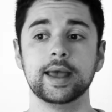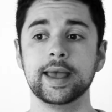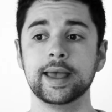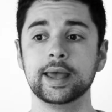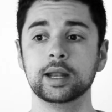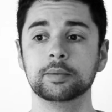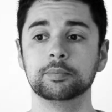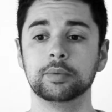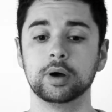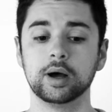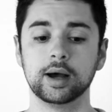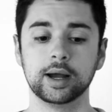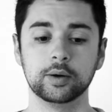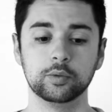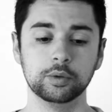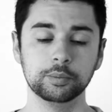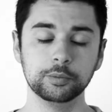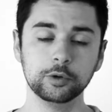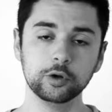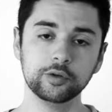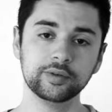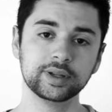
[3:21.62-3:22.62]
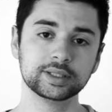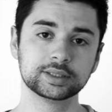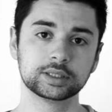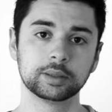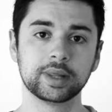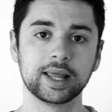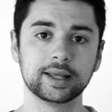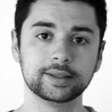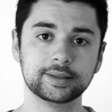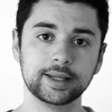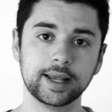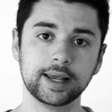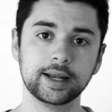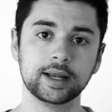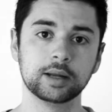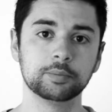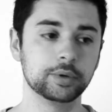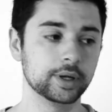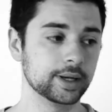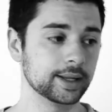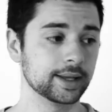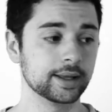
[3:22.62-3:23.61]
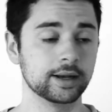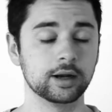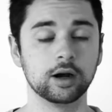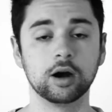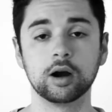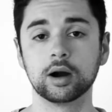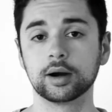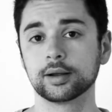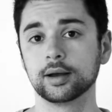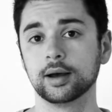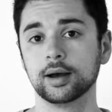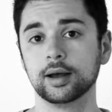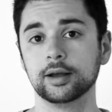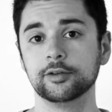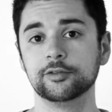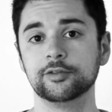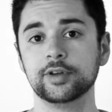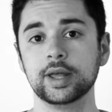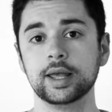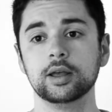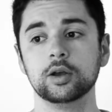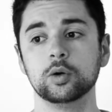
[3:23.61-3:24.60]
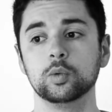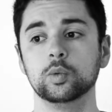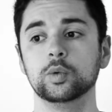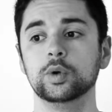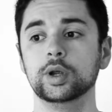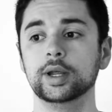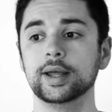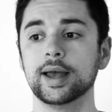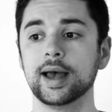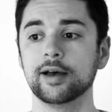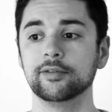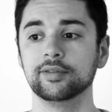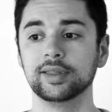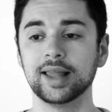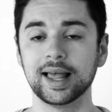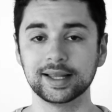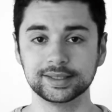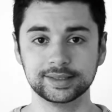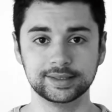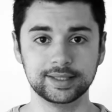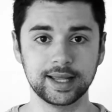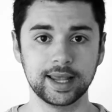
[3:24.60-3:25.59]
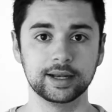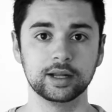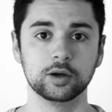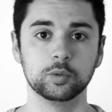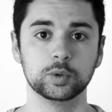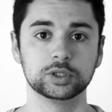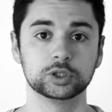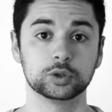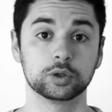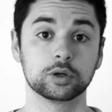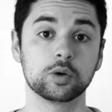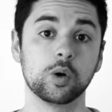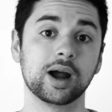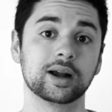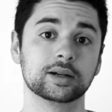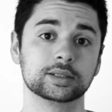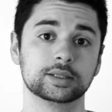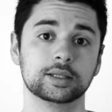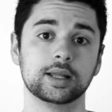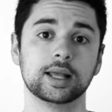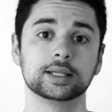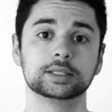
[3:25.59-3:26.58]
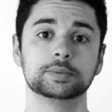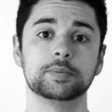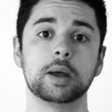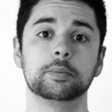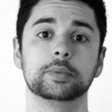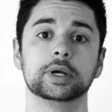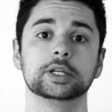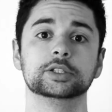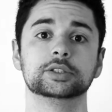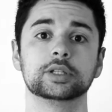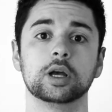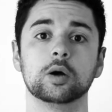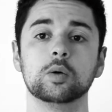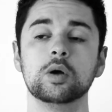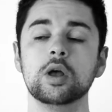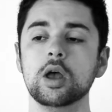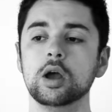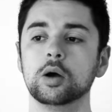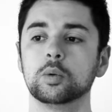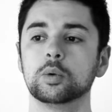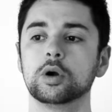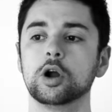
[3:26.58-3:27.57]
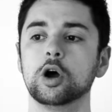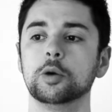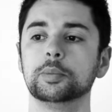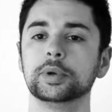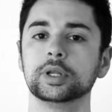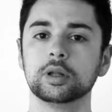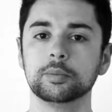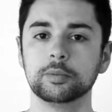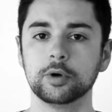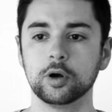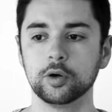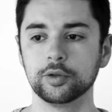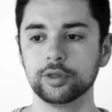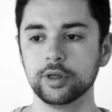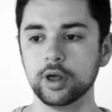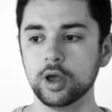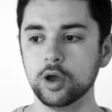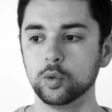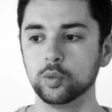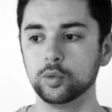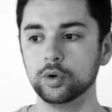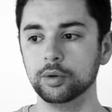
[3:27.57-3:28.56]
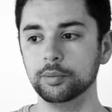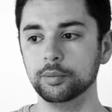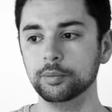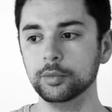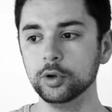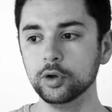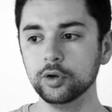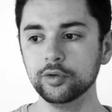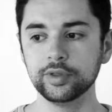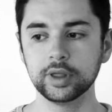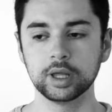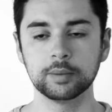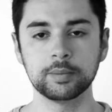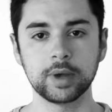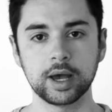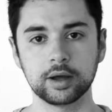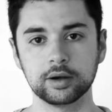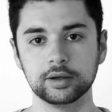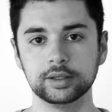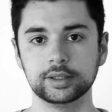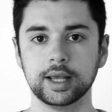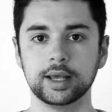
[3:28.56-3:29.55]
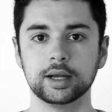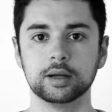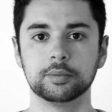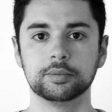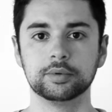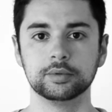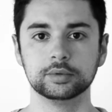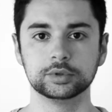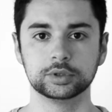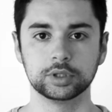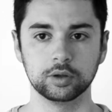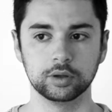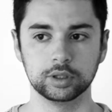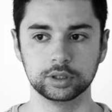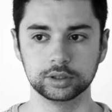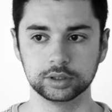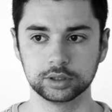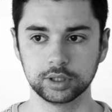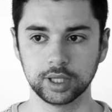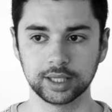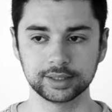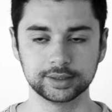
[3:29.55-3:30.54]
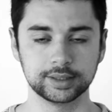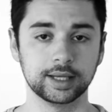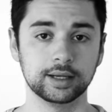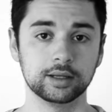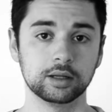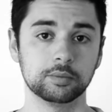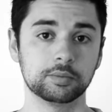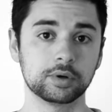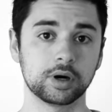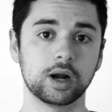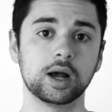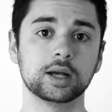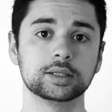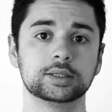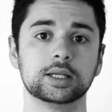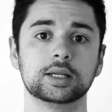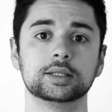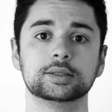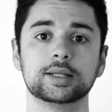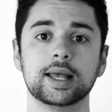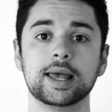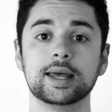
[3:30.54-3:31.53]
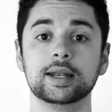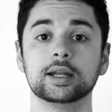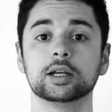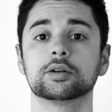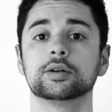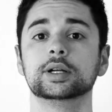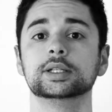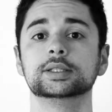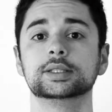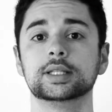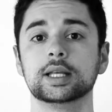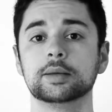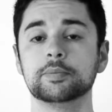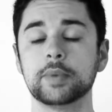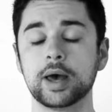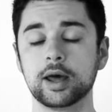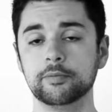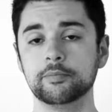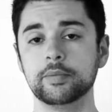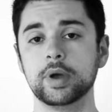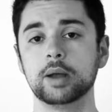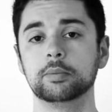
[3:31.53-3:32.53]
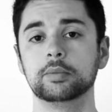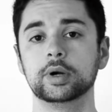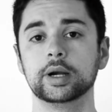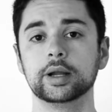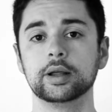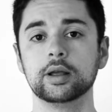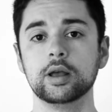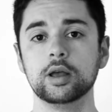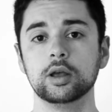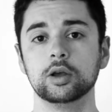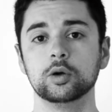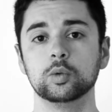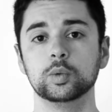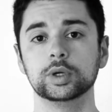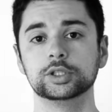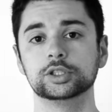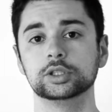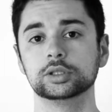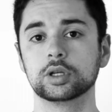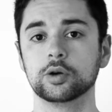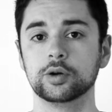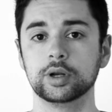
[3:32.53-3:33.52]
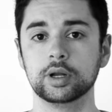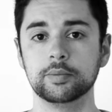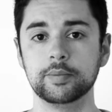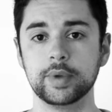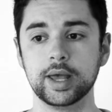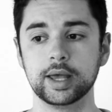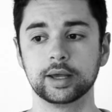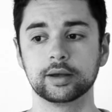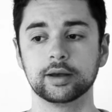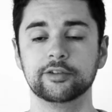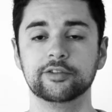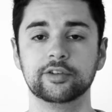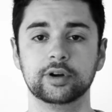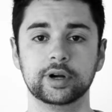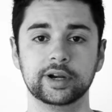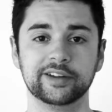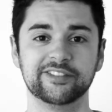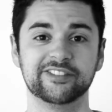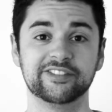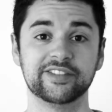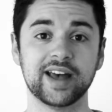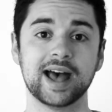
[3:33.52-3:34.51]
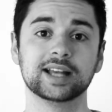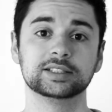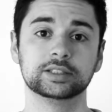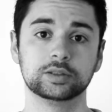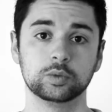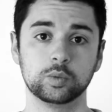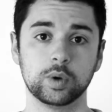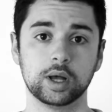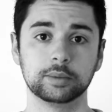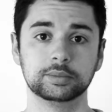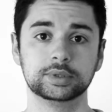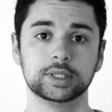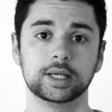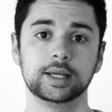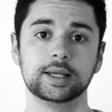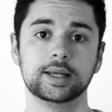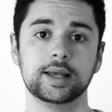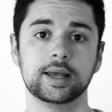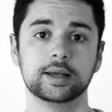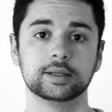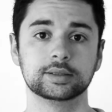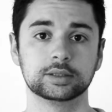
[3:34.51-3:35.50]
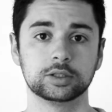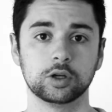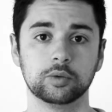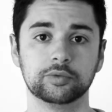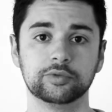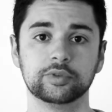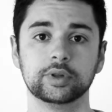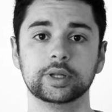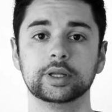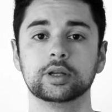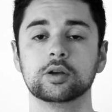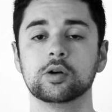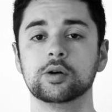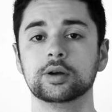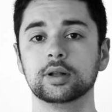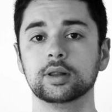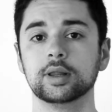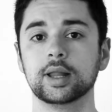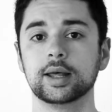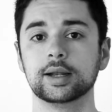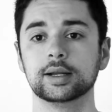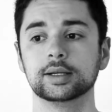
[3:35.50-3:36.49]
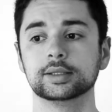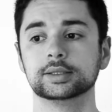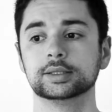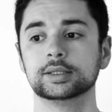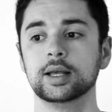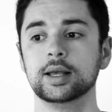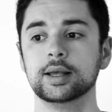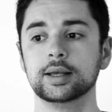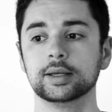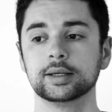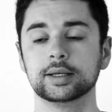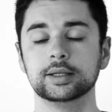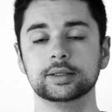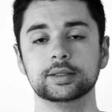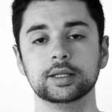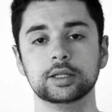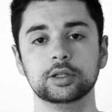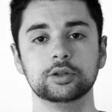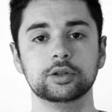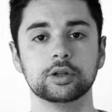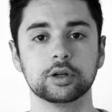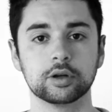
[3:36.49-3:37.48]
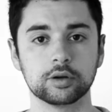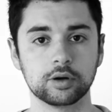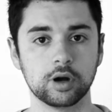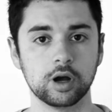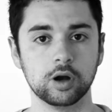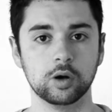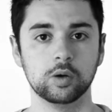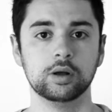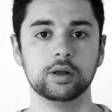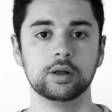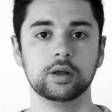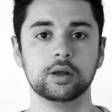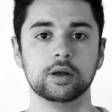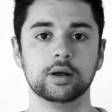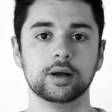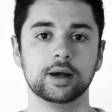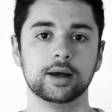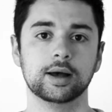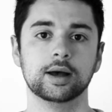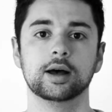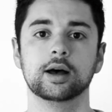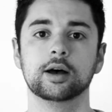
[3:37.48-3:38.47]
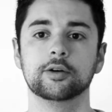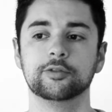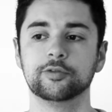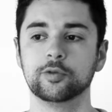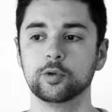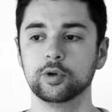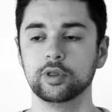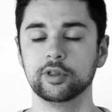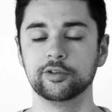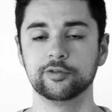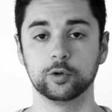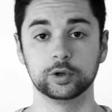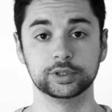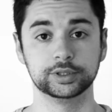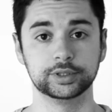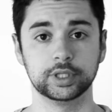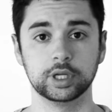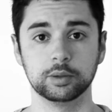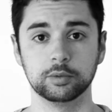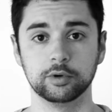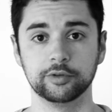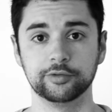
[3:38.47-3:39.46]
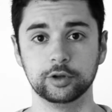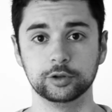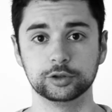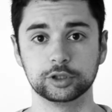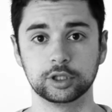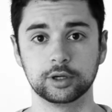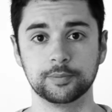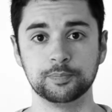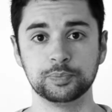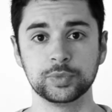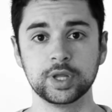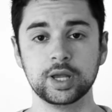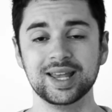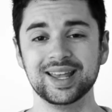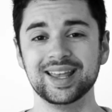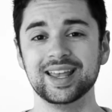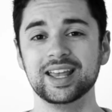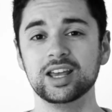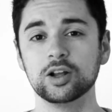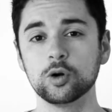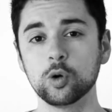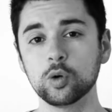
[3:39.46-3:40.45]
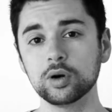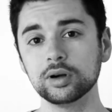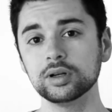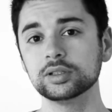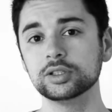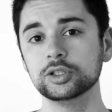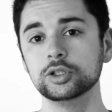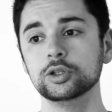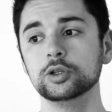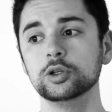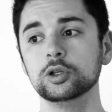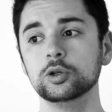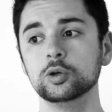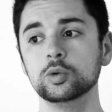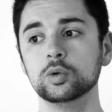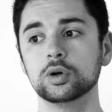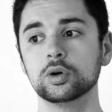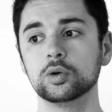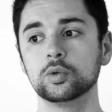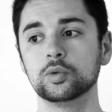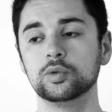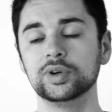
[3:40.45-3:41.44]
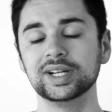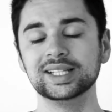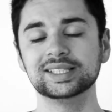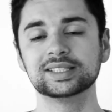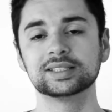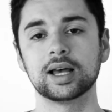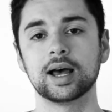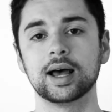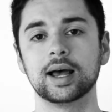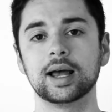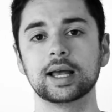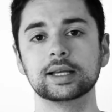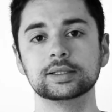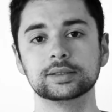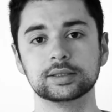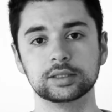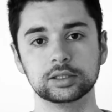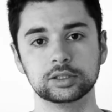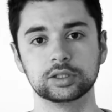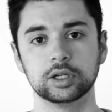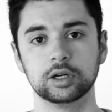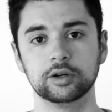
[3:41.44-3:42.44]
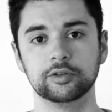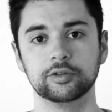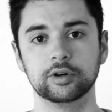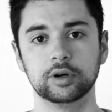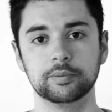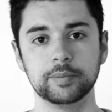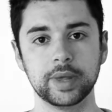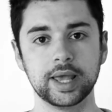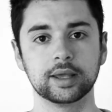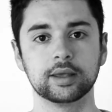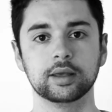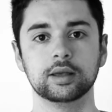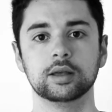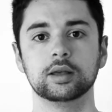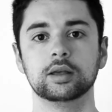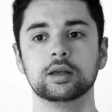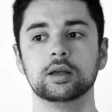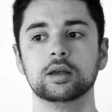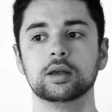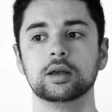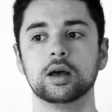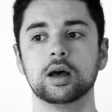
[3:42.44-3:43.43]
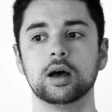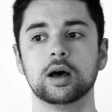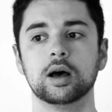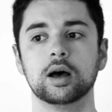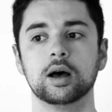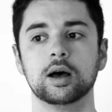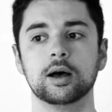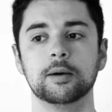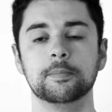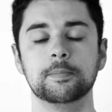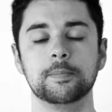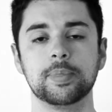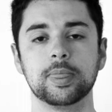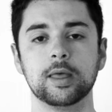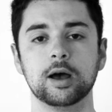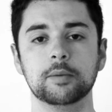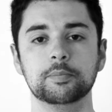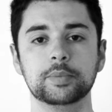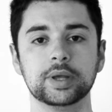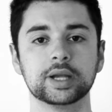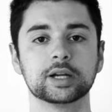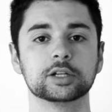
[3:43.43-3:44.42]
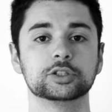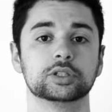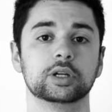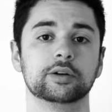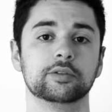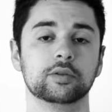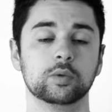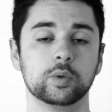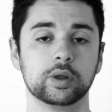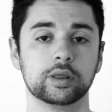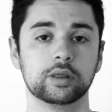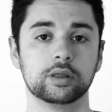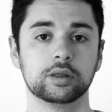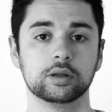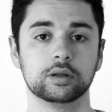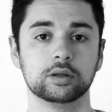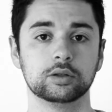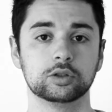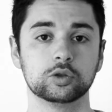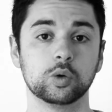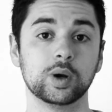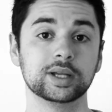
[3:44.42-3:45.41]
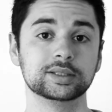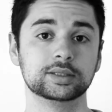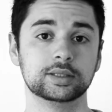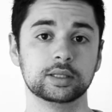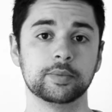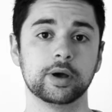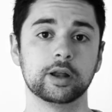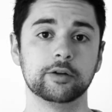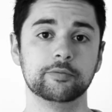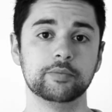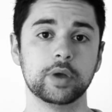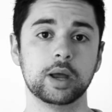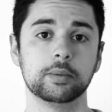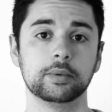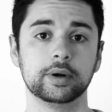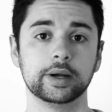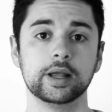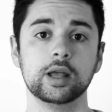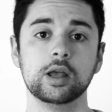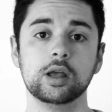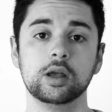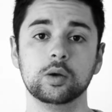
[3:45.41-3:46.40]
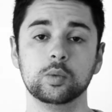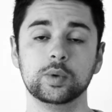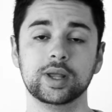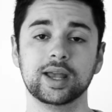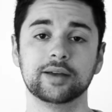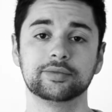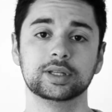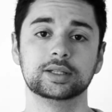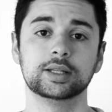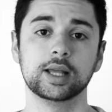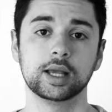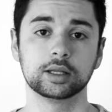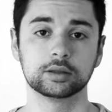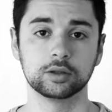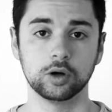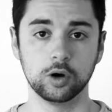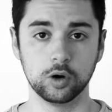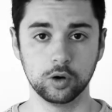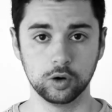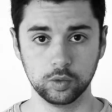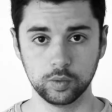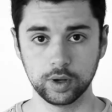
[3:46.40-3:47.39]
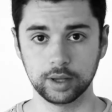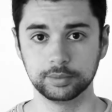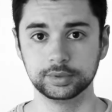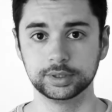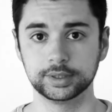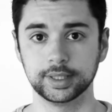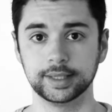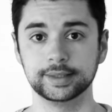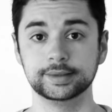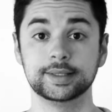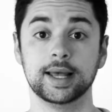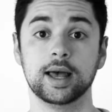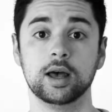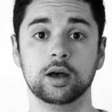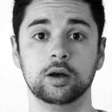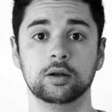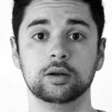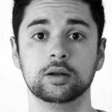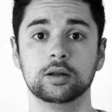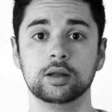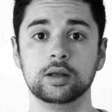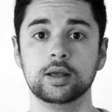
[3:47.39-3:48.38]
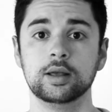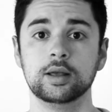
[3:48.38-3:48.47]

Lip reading: And by removing some of that data and putting it in an archive, we have less data, which requires less memory. So we're hoping to both remove the amount of data, so there's less data to process, and increase the amount of memory, which is going to make a very fast website and is hopefully going to let us continue to grow for the foreseeable future. In order to resize the server, make it a bigger server with twice the amount of memory, we have to take the whole website down